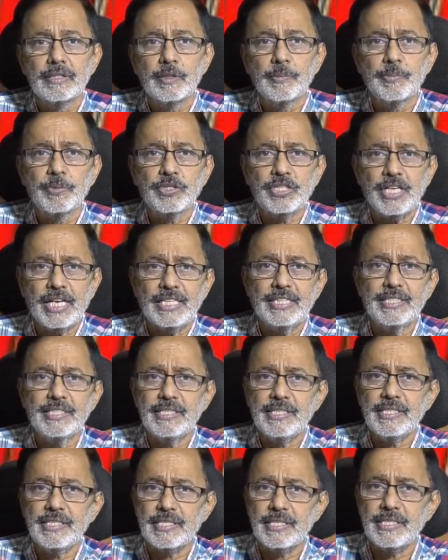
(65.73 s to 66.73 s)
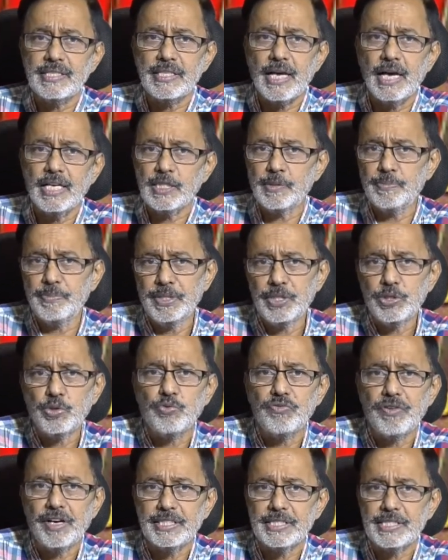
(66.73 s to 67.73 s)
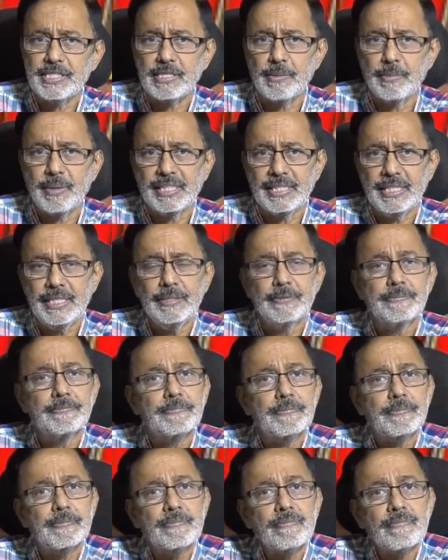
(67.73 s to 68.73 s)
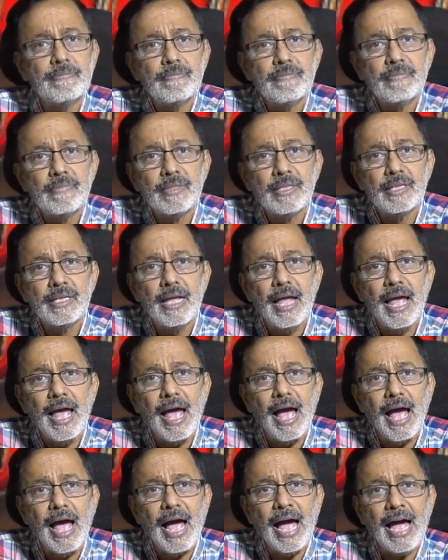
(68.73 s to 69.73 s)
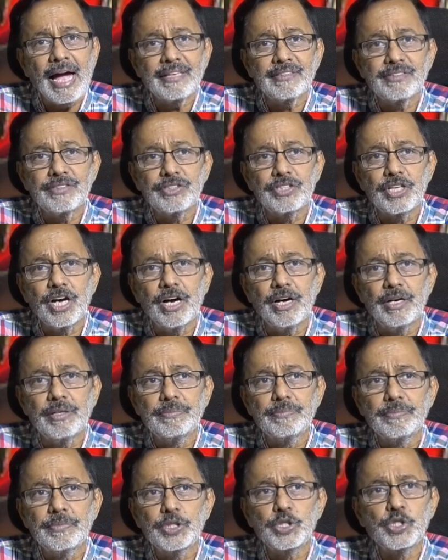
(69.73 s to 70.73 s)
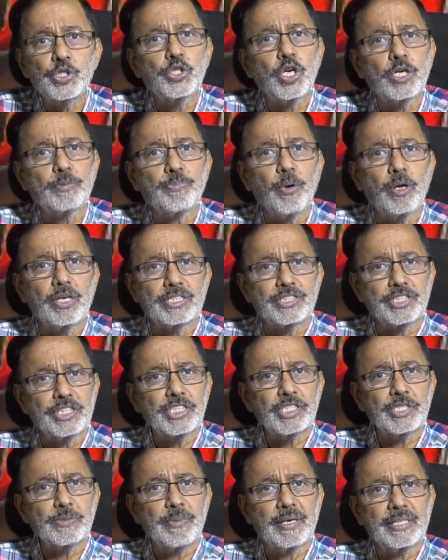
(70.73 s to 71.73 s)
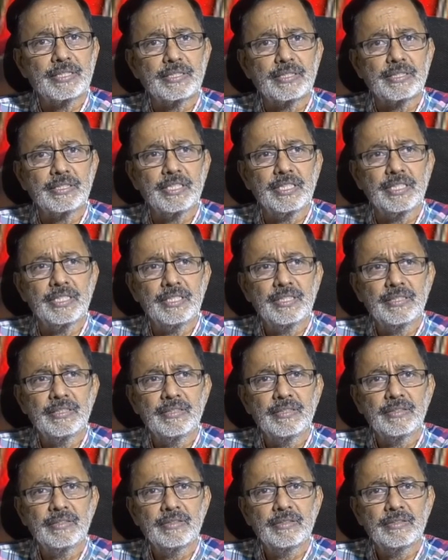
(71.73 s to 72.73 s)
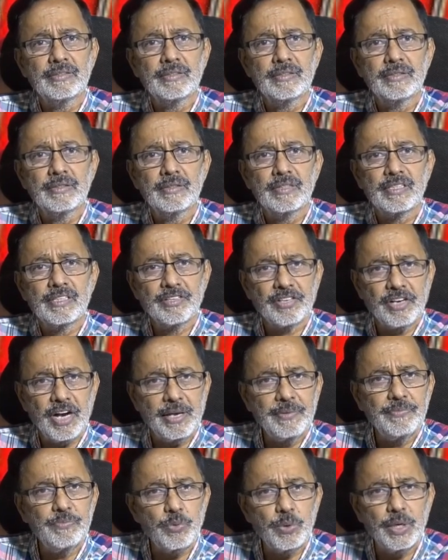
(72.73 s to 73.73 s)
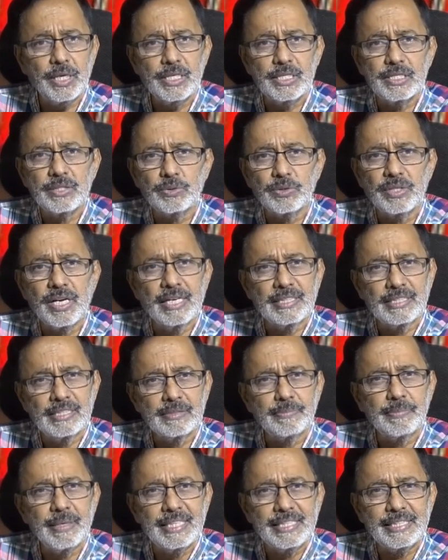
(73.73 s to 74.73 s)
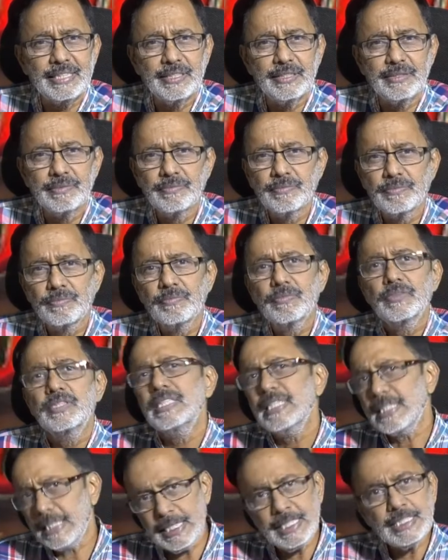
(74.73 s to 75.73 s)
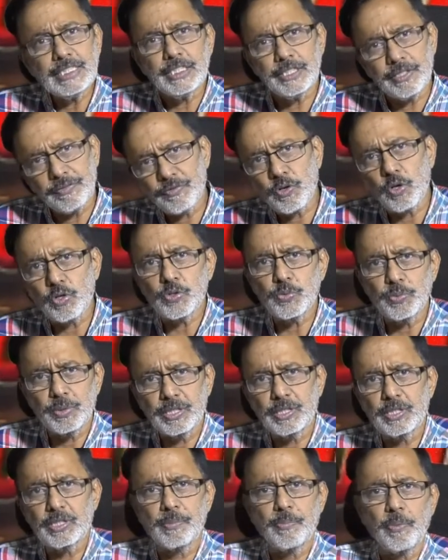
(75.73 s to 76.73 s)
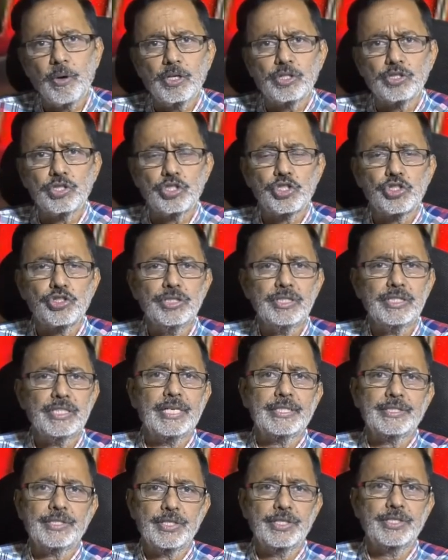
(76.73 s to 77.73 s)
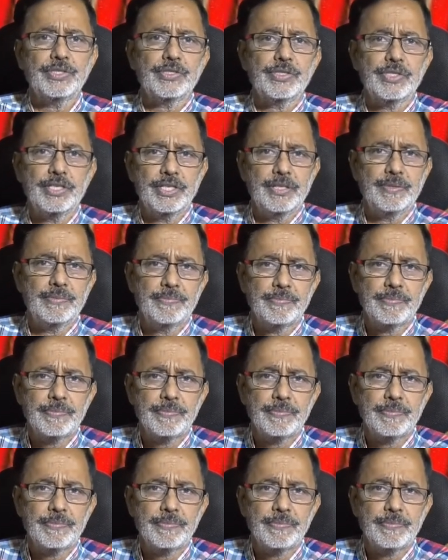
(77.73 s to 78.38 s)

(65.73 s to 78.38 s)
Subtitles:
the protagonist is the husband who finds the money, and it's not politics, but the crime world or the underbelly, connected, of course, with the politician. That is the